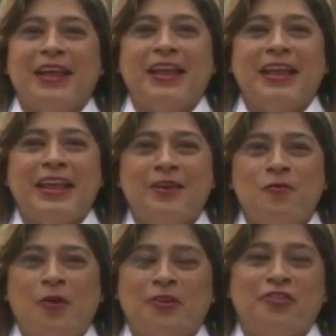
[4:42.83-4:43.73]
hand
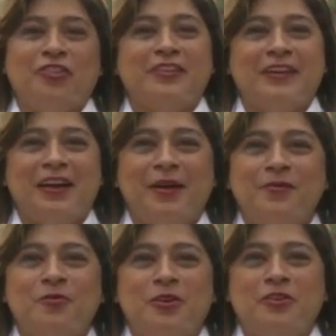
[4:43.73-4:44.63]
washing
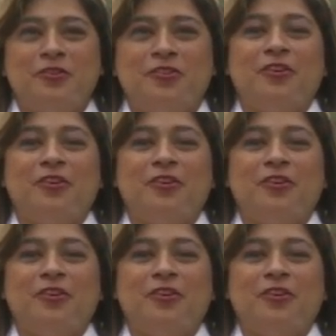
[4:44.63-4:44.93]
times when you